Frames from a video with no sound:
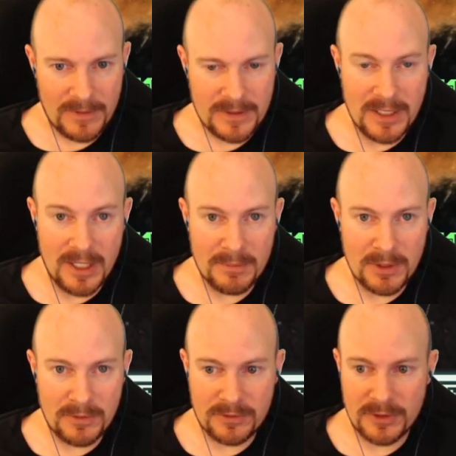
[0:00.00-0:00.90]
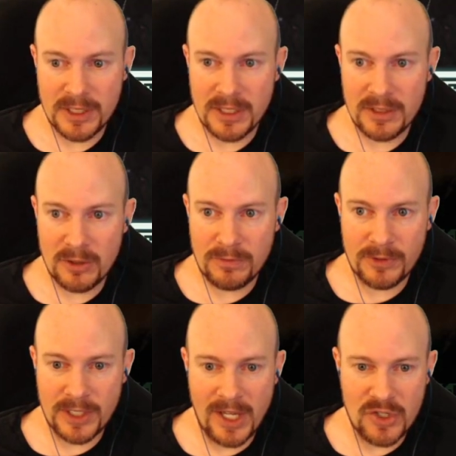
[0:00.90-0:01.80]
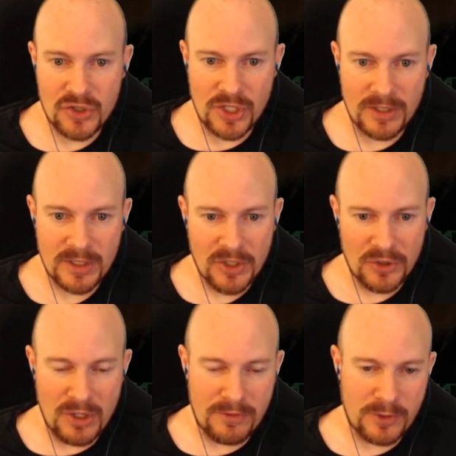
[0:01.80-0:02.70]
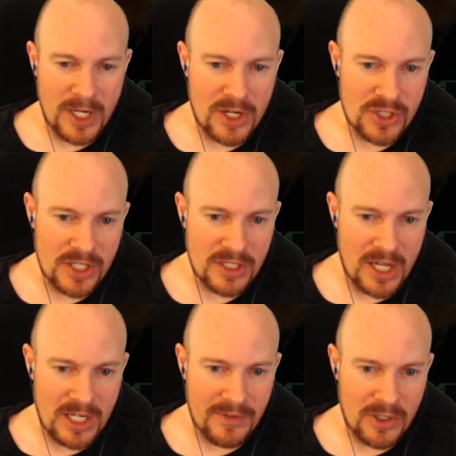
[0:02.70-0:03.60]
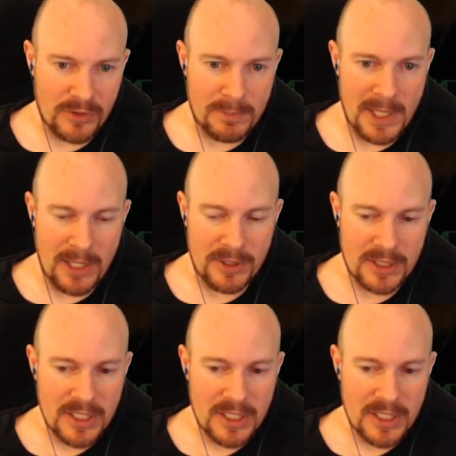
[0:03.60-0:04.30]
Damn, no free, no free Engi. No free Engi, not even overpowered.